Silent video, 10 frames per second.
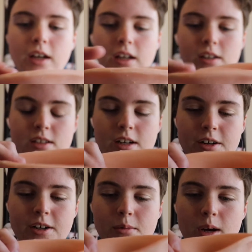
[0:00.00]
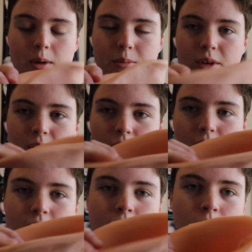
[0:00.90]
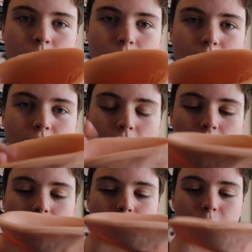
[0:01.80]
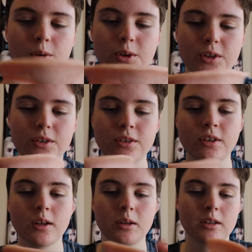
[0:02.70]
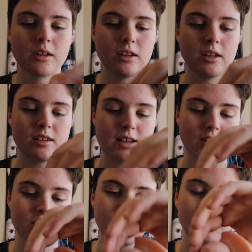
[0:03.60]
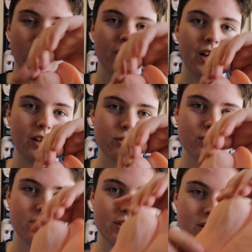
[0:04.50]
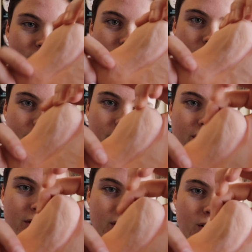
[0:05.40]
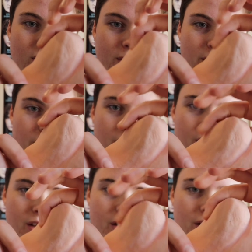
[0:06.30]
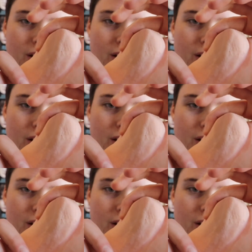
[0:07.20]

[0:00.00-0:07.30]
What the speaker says: And I don't know why people are like, oh, they're hollow, all this. It's actually got extra silicone on the